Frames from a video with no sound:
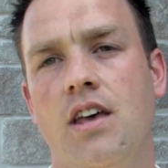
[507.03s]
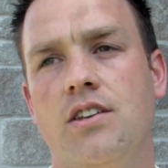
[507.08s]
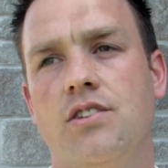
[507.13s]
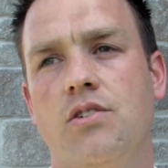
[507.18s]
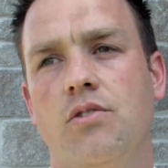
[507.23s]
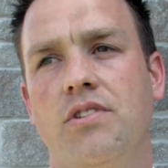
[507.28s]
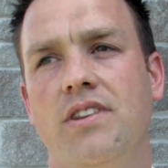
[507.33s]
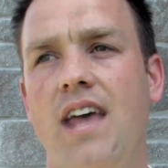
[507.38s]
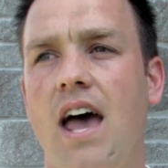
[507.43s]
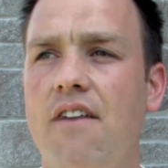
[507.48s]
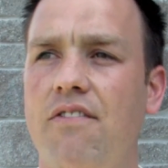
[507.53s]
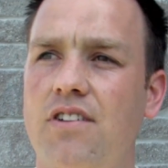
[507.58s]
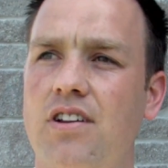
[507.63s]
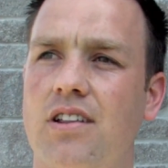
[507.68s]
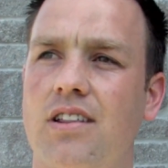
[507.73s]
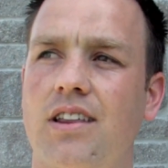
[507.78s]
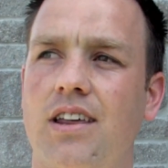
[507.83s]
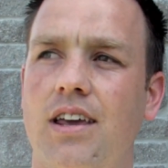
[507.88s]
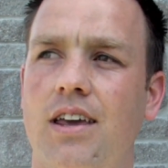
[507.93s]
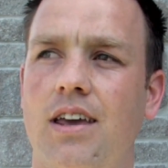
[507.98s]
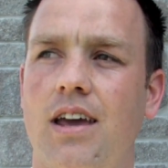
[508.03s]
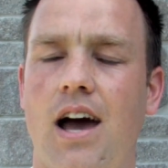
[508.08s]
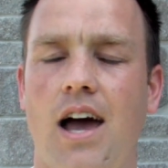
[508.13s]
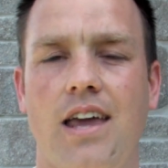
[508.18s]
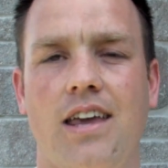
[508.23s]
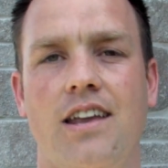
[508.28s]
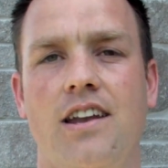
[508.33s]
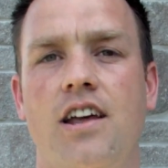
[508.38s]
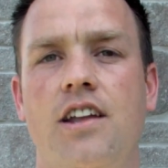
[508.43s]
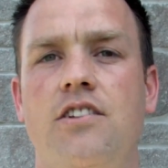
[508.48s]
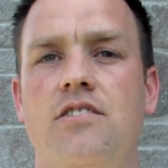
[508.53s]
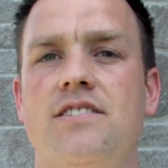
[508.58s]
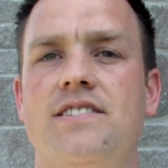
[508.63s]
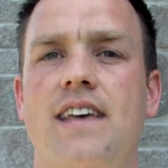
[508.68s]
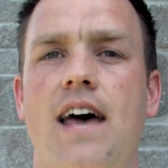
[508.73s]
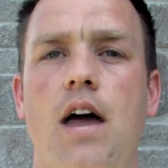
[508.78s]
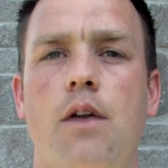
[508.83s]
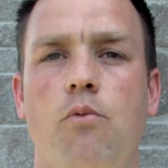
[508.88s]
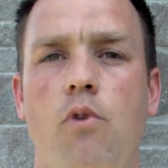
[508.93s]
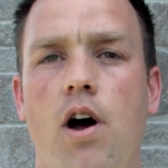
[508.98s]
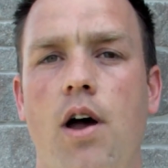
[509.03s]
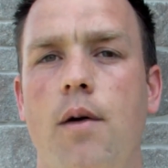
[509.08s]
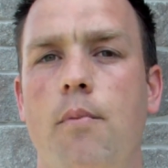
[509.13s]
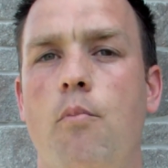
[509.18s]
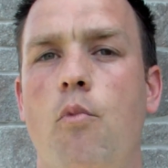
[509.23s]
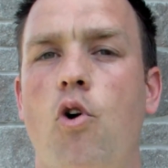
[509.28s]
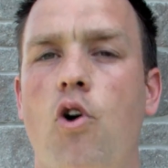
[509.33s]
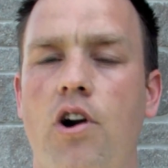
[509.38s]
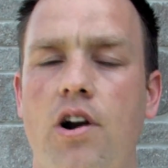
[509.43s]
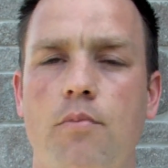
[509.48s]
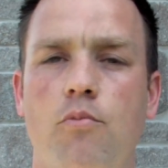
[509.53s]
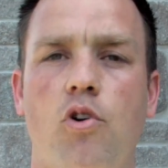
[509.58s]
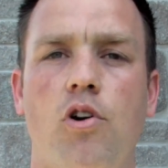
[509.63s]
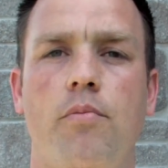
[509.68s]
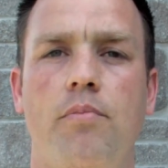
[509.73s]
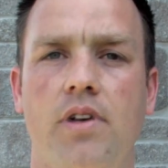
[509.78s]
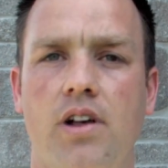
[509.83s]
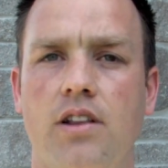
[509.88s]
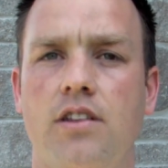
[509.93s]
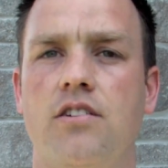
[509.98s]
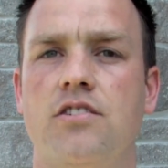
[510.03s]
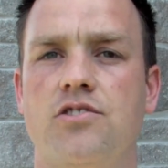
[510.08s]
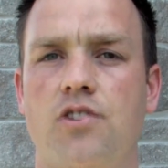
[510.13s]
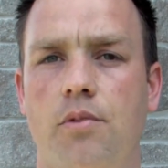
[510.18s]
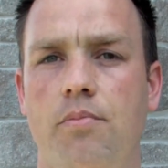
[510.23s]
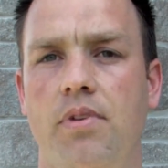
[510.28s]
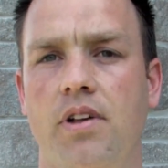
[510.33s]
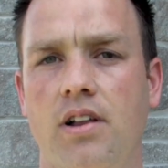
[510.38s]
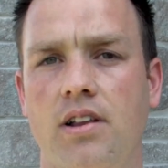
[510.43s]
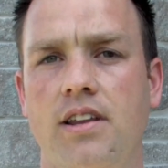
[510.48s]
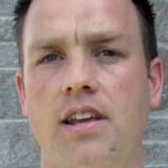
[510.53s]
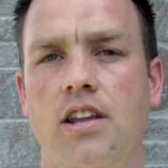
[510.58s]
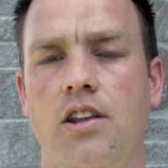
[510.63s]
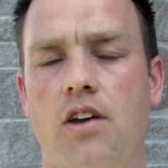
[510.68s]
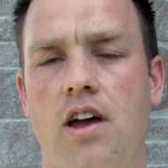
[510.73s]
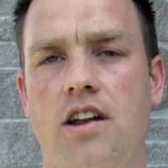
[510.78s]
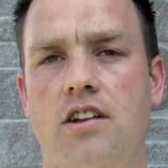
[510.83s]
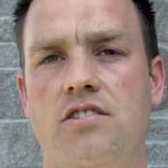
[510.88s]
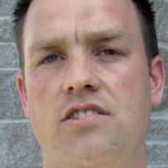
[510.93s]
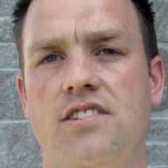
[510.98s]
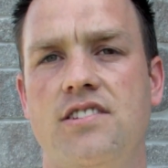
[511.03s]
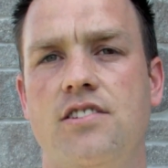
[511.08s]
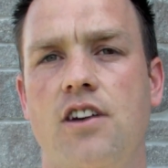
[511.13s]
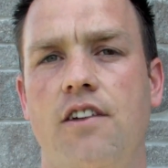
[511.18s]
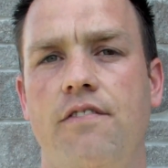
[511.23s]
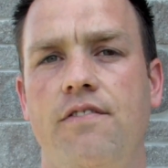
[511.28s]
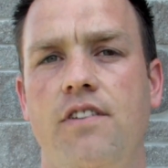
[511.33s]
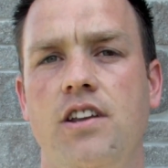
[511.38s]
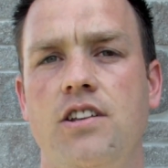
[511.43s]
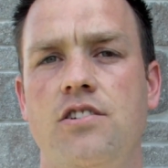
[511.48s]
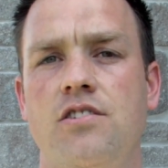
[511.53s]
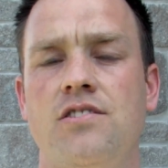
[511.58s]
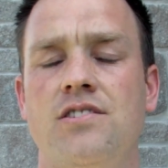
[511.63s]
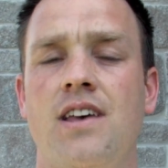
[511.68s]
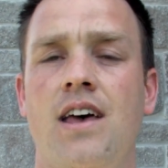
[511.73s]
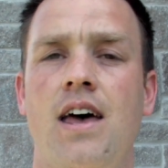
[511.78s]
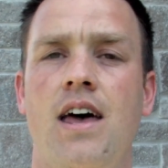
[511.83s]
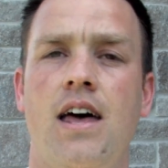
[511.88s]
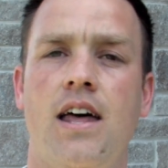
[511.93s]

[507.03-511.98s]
So definitely I can understand why more and more builders are building to Energy Star features.